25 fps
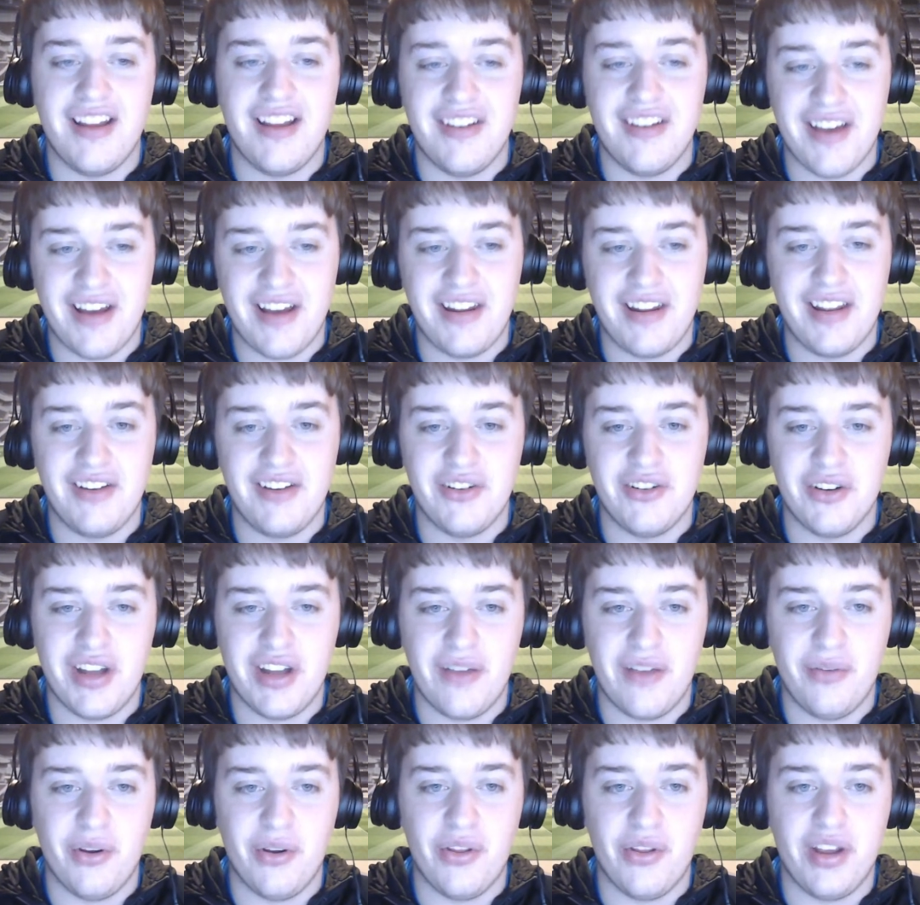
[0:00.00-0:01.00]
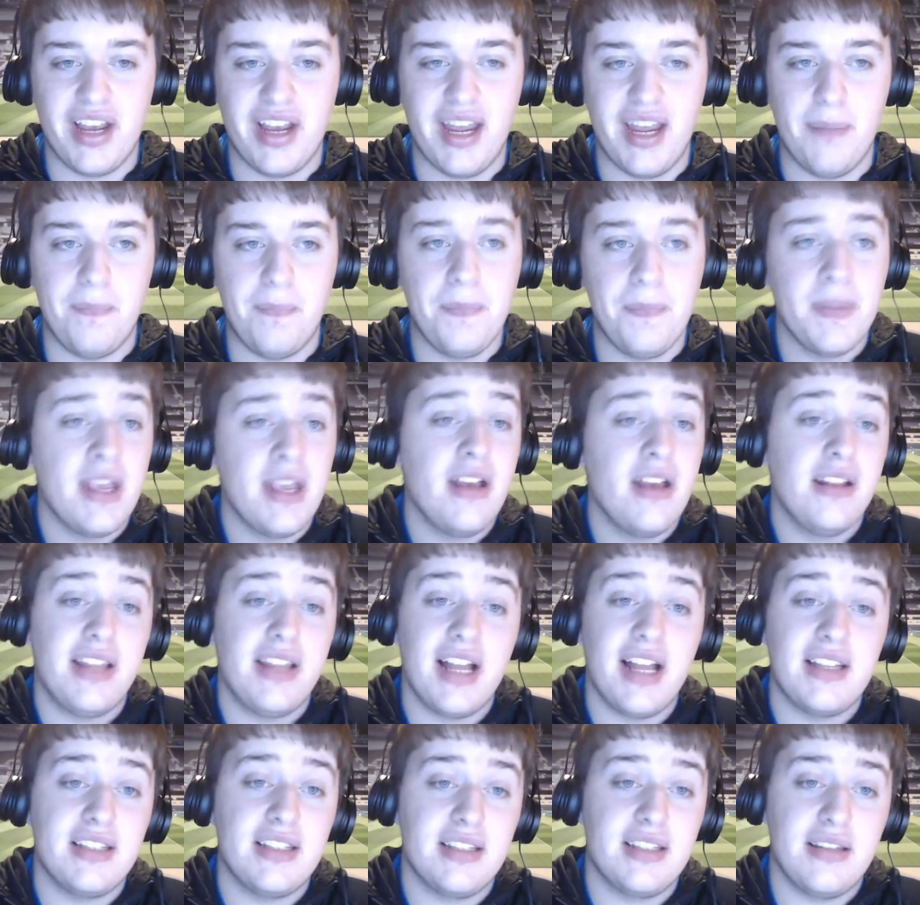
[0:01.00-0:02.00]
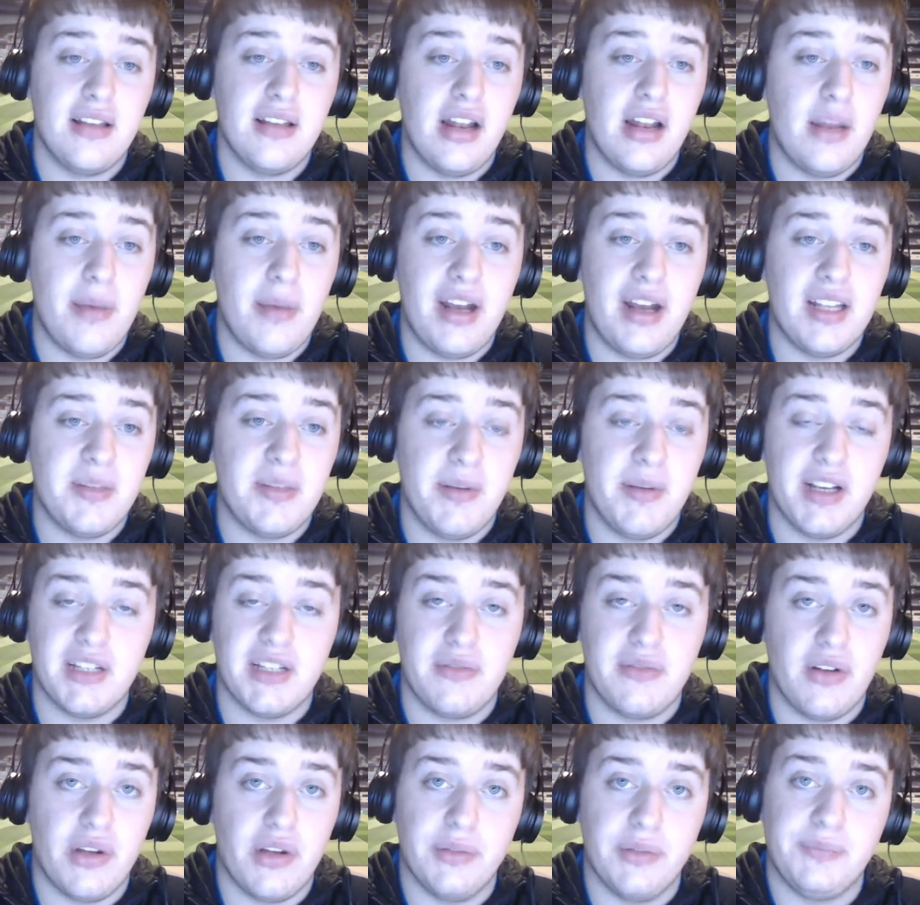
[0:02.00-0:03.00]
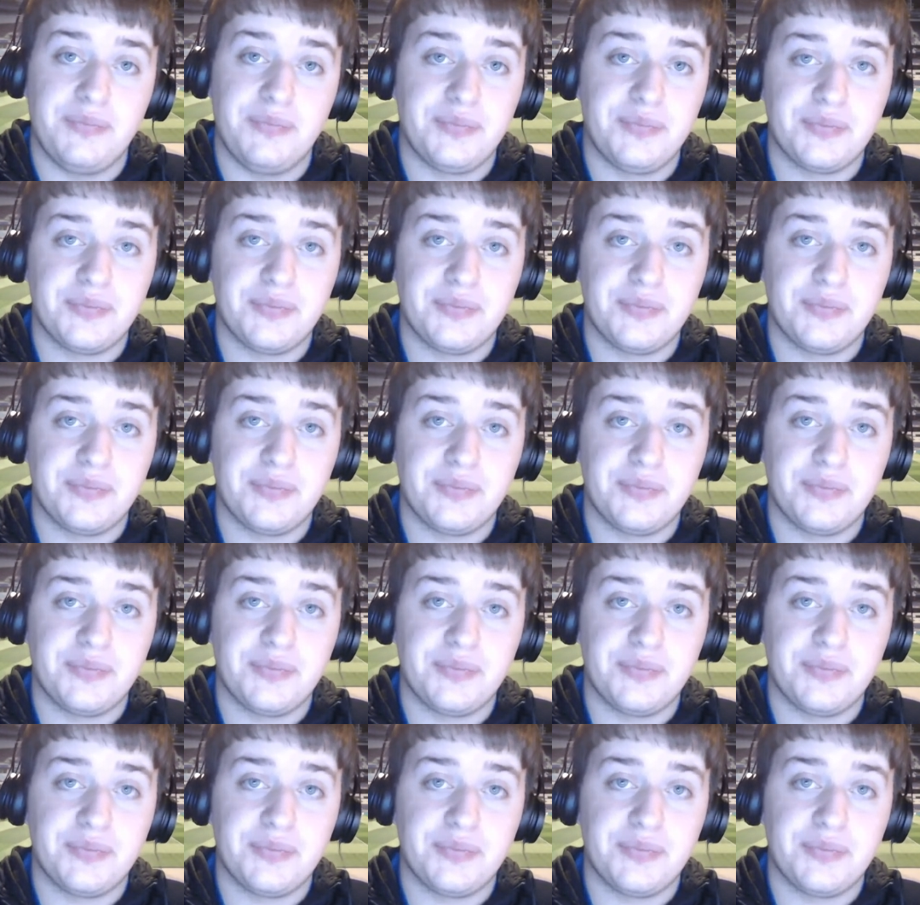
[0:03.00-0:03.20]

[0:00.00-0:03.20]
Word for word: and not injured every other game. That's Lamela's biggest flaw.